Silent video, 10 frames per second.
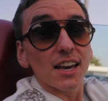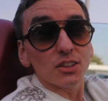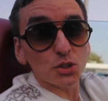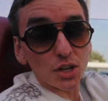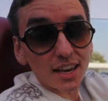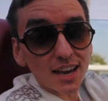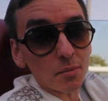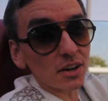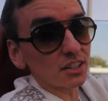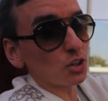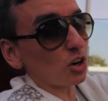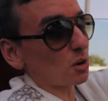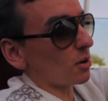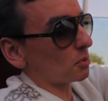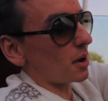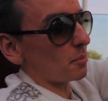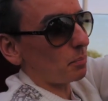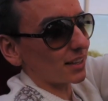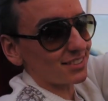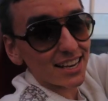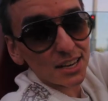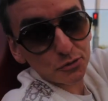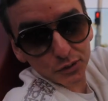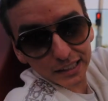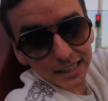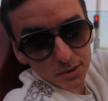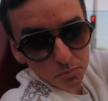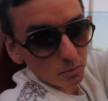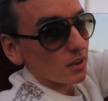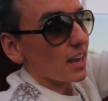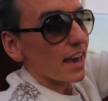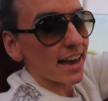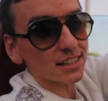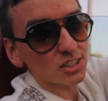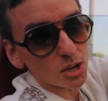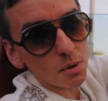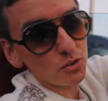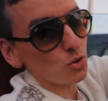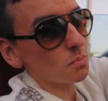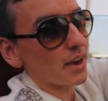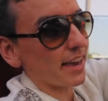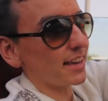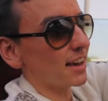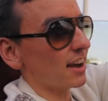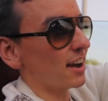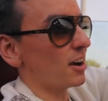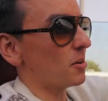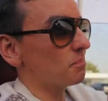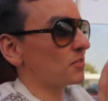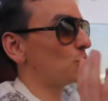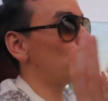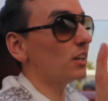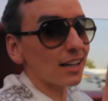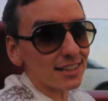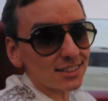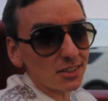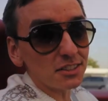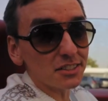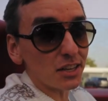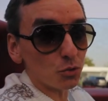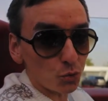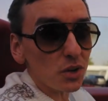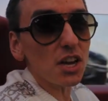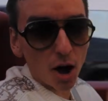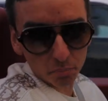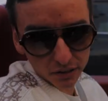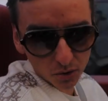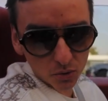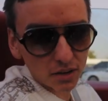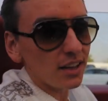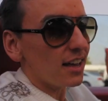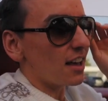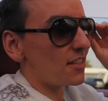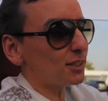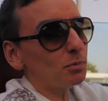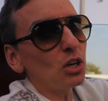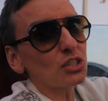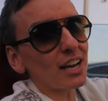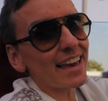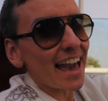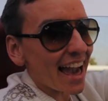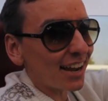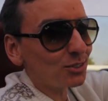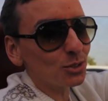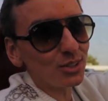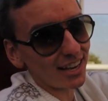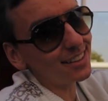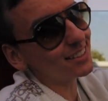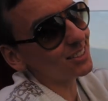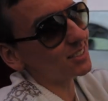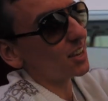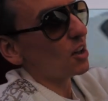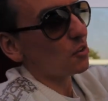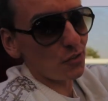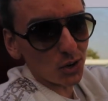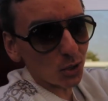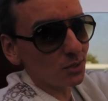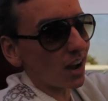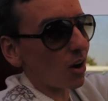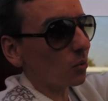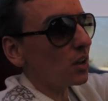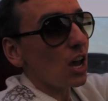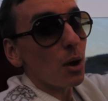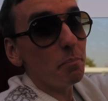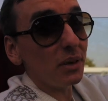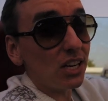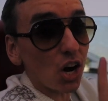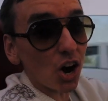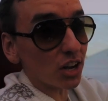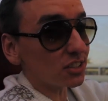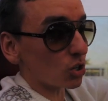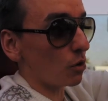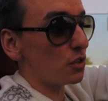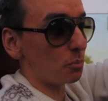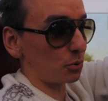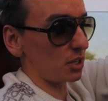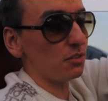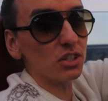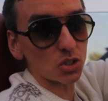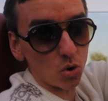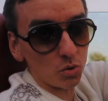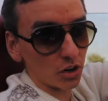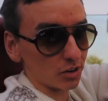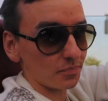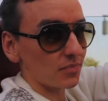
Today I'm going to talk about my Patek Philippe. And some of you may um, realize that this is a re-upload. That's because I had to take this video down because of the previous owner.